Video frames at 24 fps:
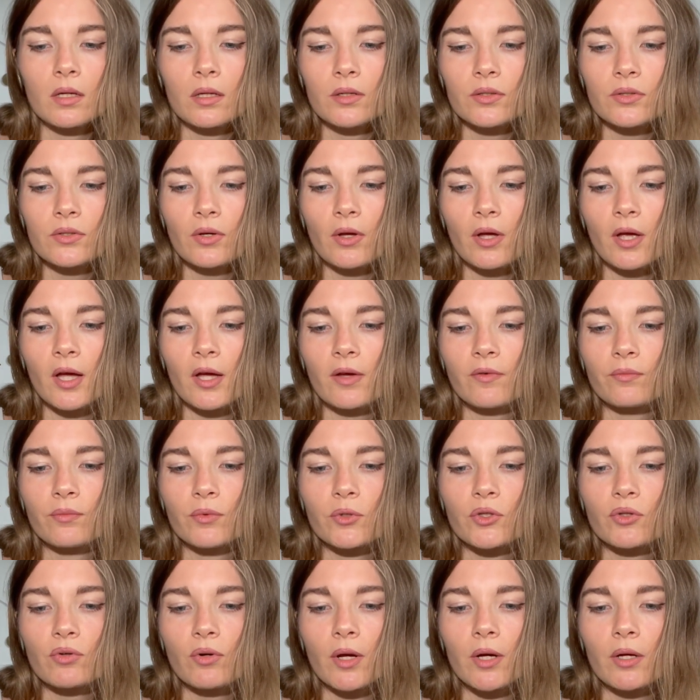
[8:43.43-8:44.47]
So you have
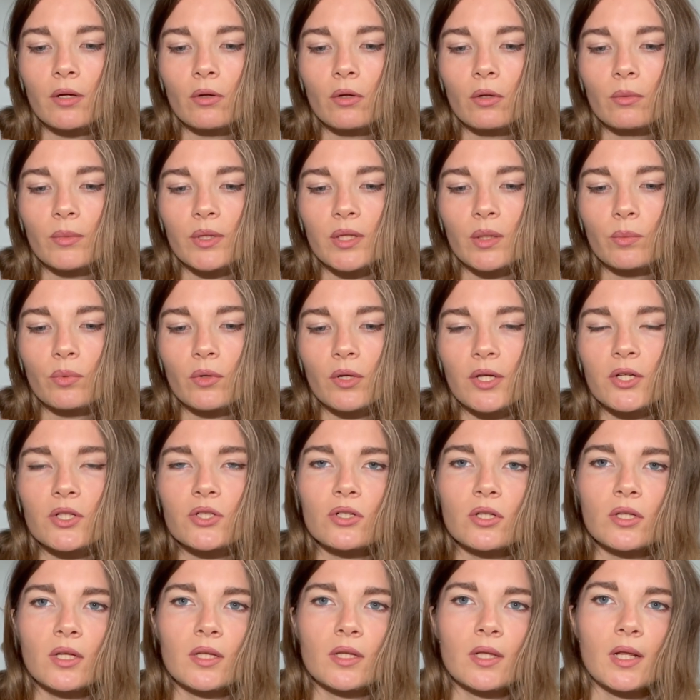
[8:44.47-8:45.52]
betrayal,
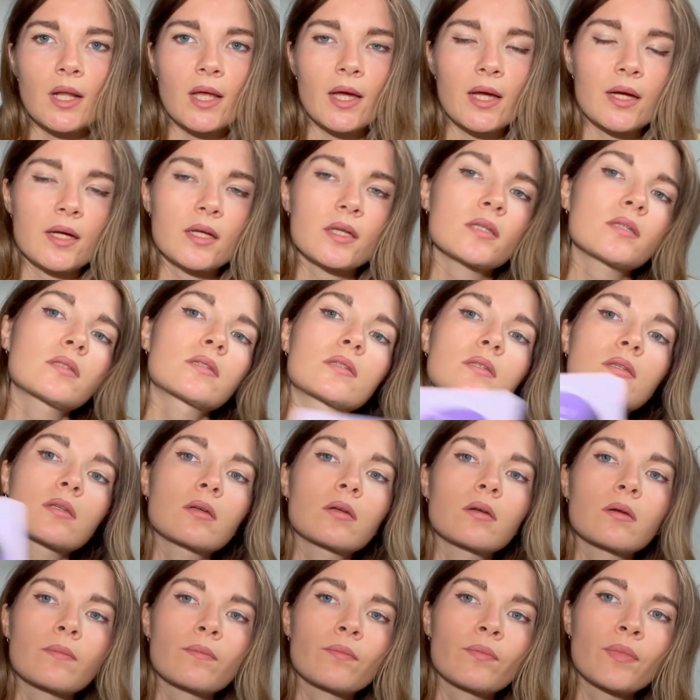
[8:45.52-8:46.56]
manipulation, and lies.
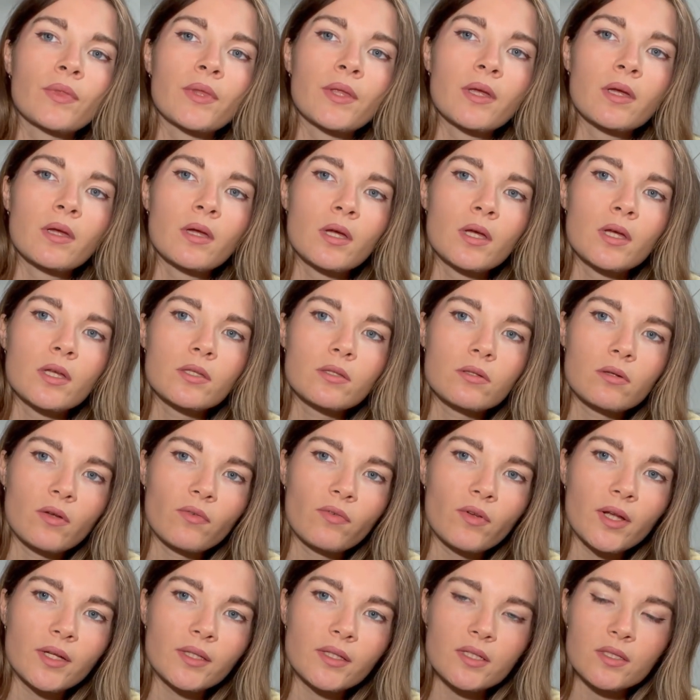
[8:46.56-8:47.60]
So I
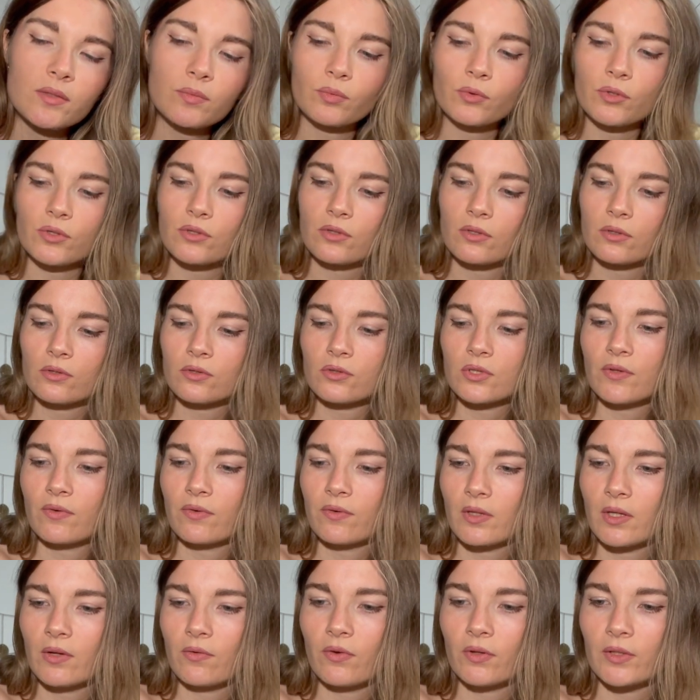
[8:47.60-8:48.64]
feel like this person
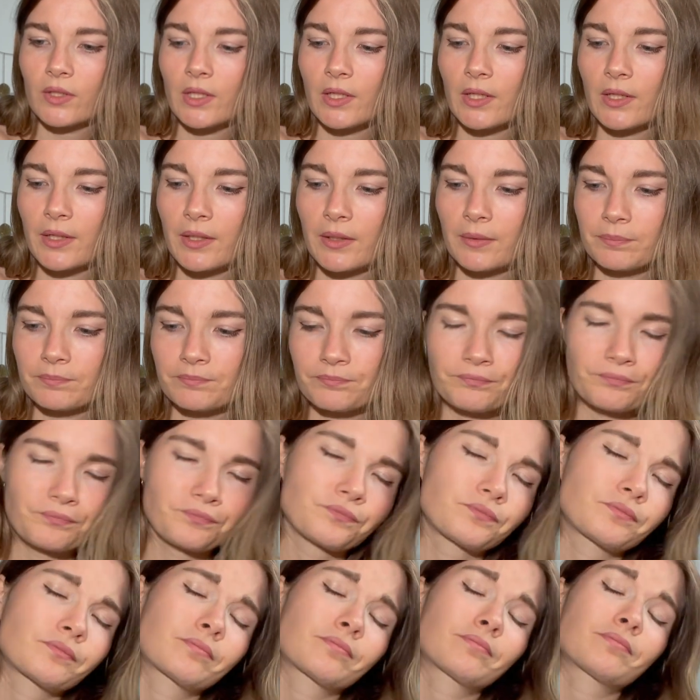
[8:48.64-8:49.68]
definitely
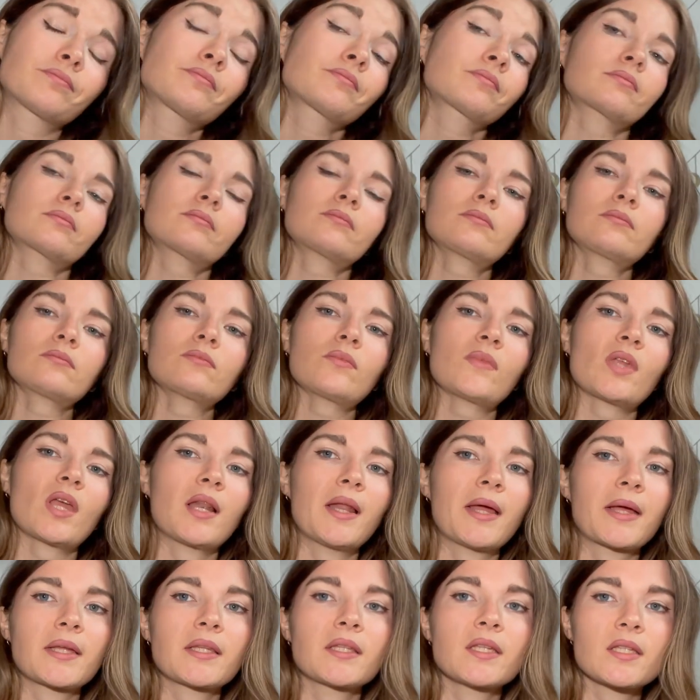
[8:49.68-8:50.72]

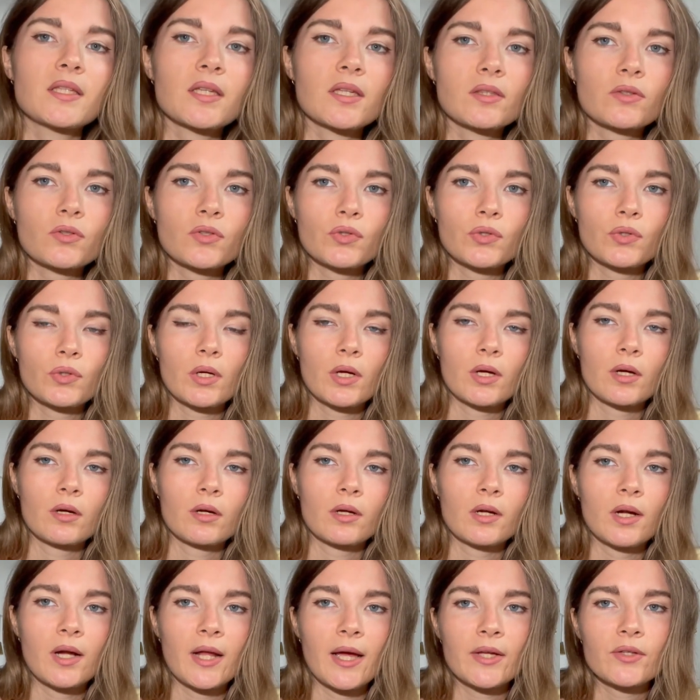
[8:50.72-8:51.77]
like needed to
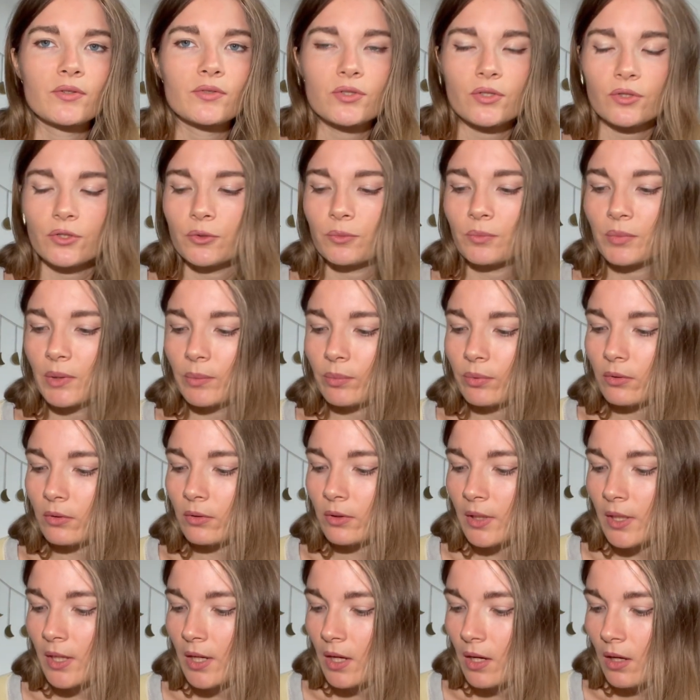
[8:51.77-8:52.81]
lie to certain people.
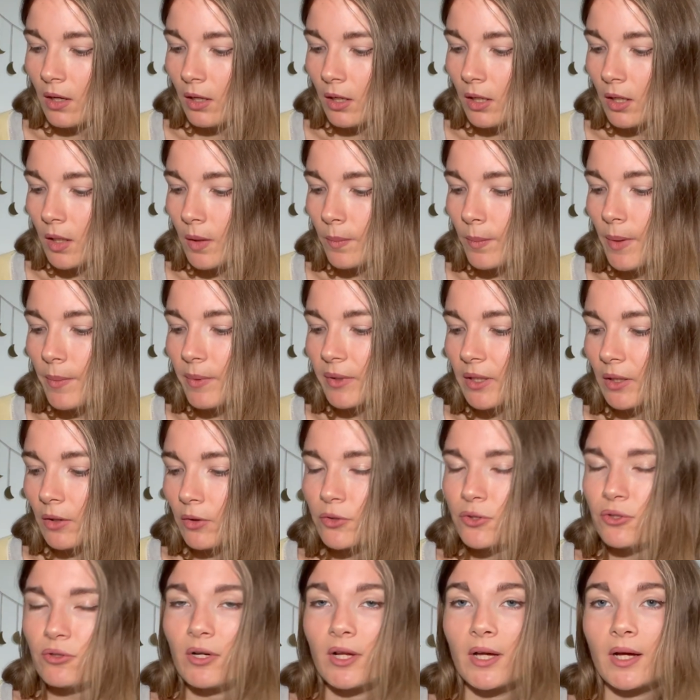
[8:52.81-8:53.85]
Maybe they
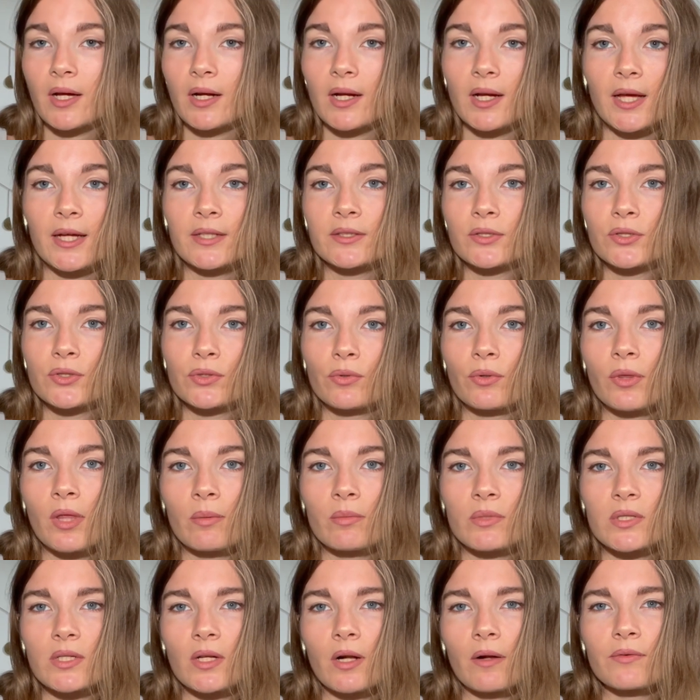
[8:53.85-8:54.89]
also like lied to
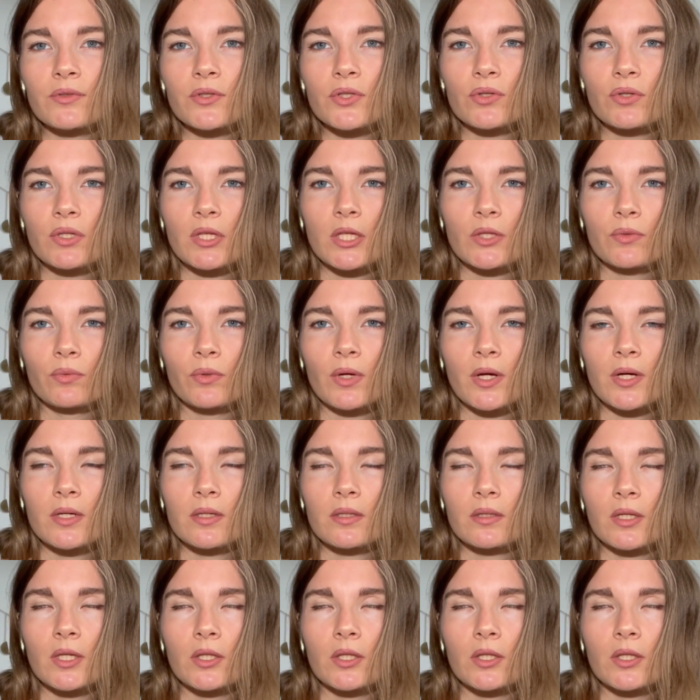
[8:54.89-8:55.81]
themselves, so that's why